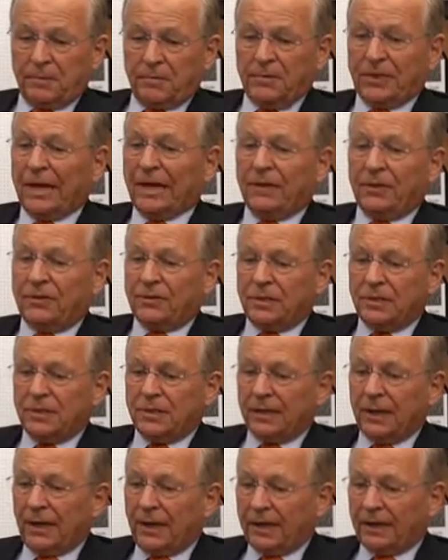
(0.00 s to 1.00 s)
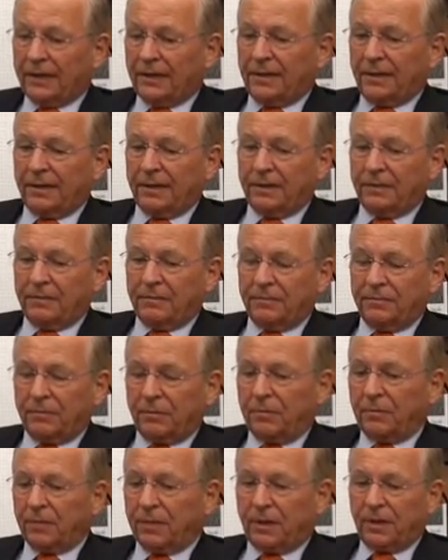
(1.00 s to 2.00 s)
challenges like
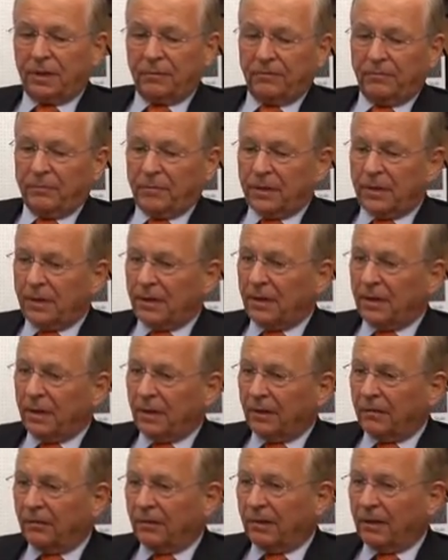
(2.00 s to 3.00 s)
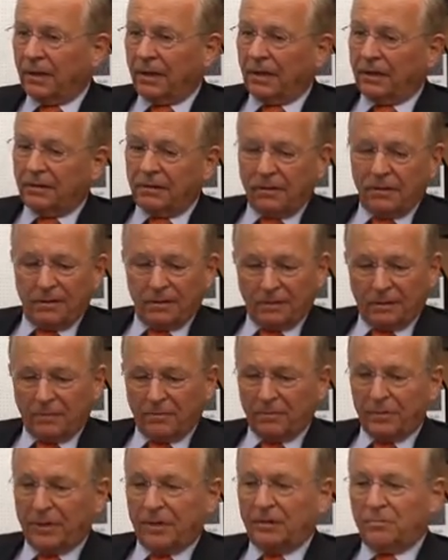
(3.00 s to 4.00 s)
from the government in Hungary and the
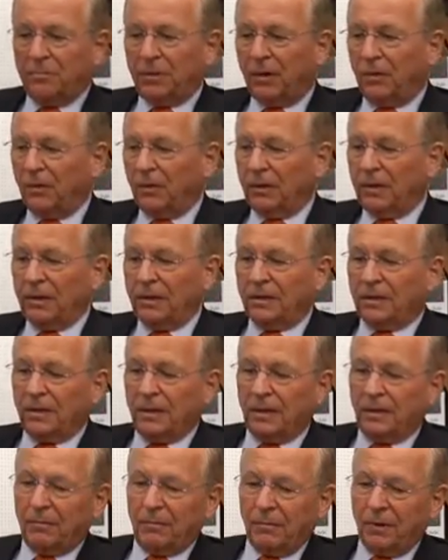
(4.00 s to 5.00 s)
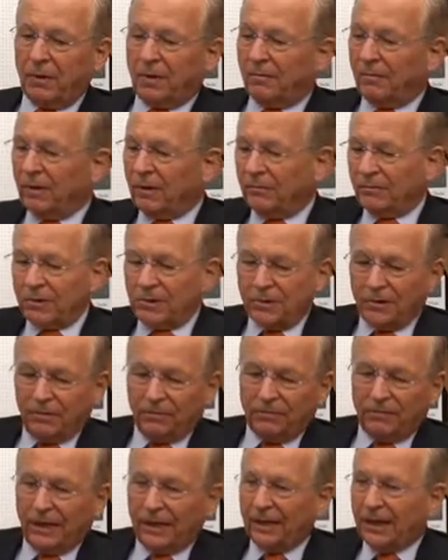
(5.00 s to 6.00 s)
government in Poland. We have
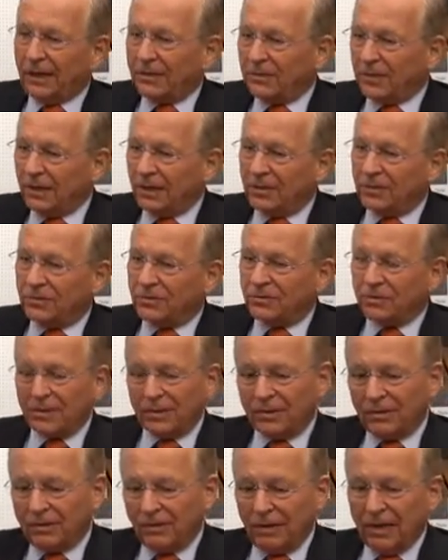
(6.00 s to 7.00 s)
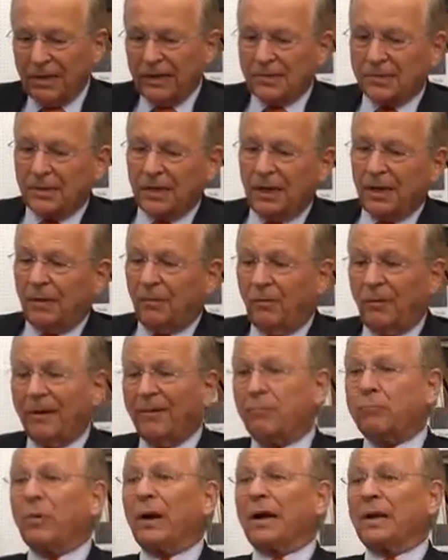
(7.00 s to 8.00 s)
unresolved financial issues in Greece. We
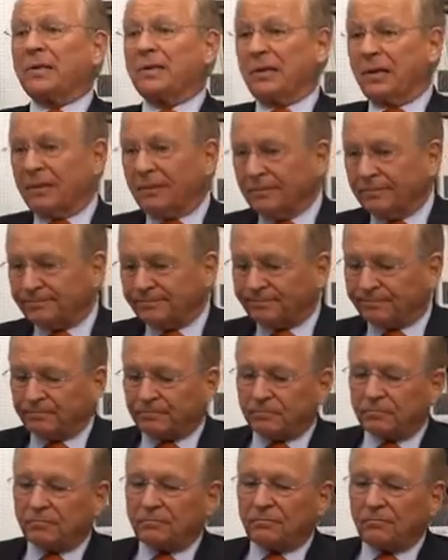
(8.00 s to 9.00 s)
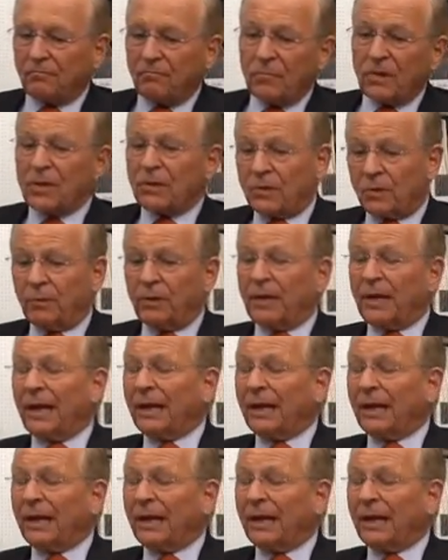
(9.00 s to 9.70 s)
have Brexit. Yeah. So we're